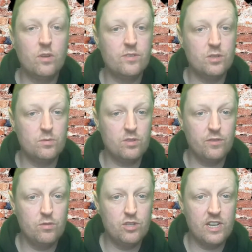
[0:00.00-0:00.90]
Obviously, there was a
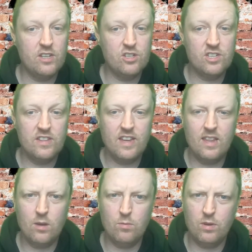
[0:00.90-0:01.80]
few changes in there
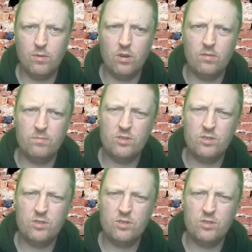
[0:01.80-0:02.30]
that we were